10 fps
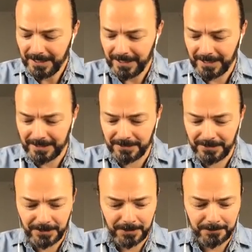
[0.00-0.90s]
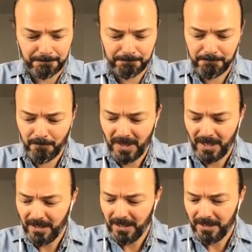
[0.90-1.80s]
And um,
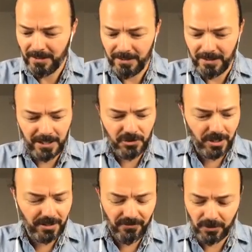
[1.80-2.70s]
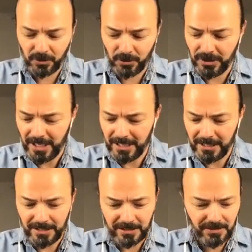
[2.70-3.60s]
the agenda for today
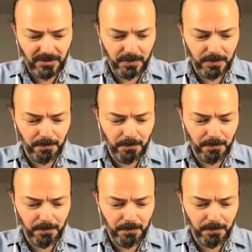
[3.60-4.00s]
is